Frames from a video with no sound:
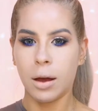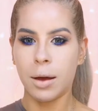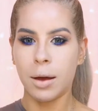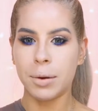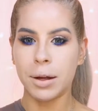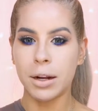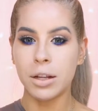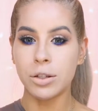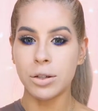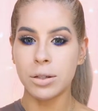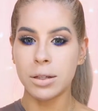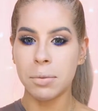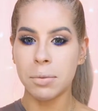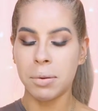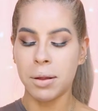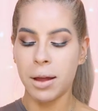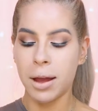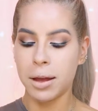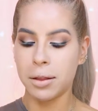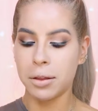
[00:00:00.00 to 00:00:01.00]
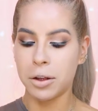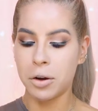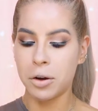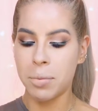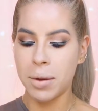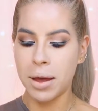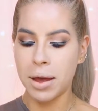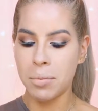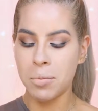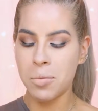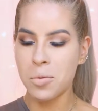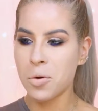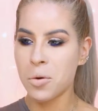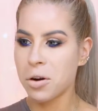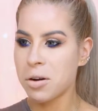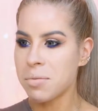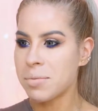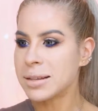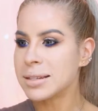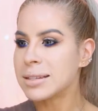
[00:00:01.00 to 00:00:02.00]
I'm gonna just apply a little bit
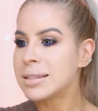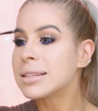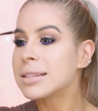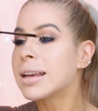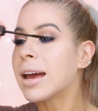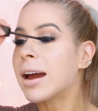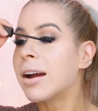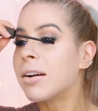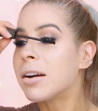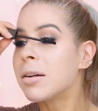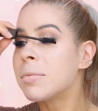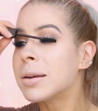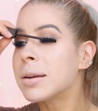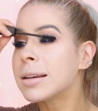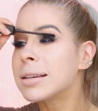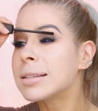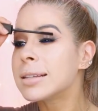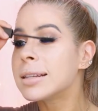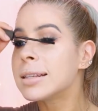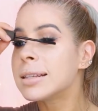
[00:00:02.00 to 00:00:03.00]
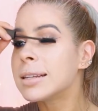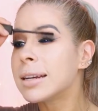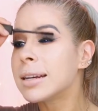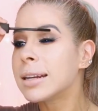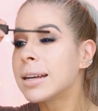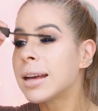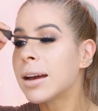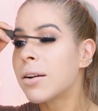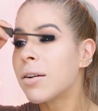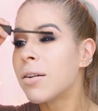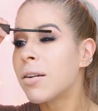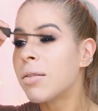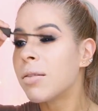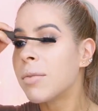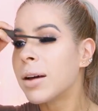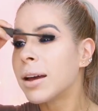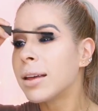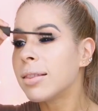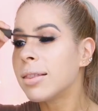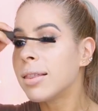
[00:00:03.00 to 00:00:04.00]
more mascara because it did get on
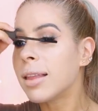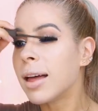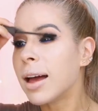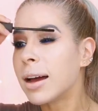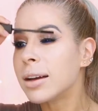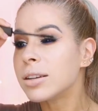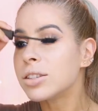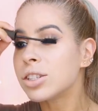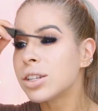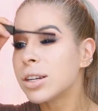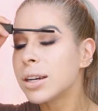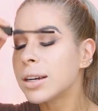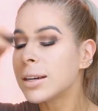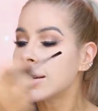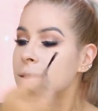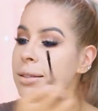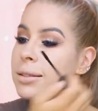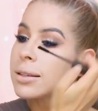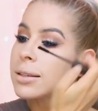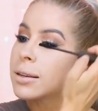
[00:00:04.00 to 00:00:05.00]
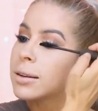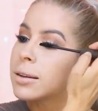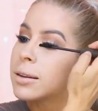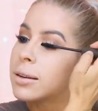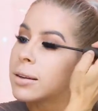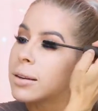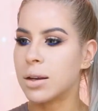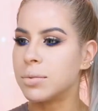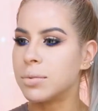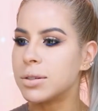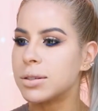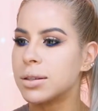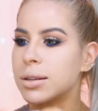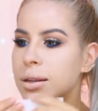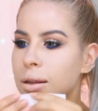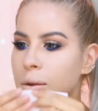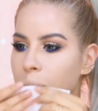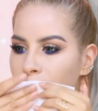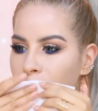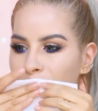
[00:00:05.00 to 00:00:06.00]
my lashes. So I'm just
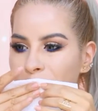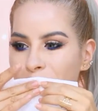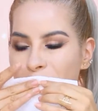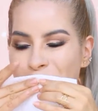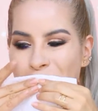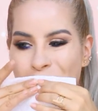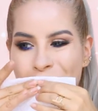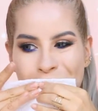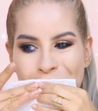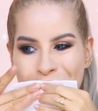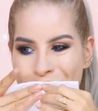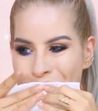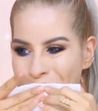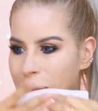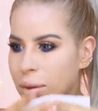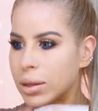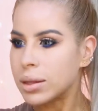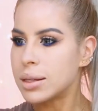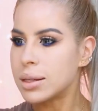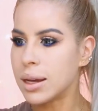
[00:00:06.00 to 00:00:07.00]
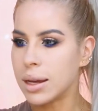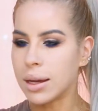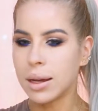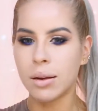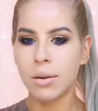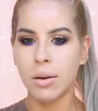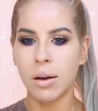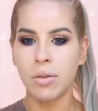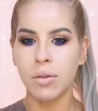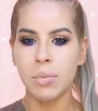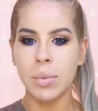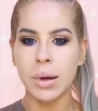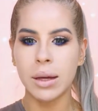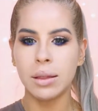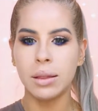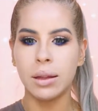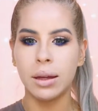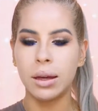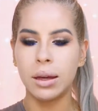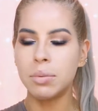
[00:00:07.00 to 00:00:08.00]
gonna take it off my
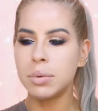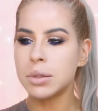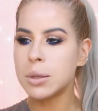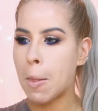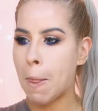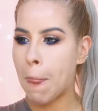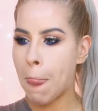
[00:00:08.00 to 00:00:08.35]
lips.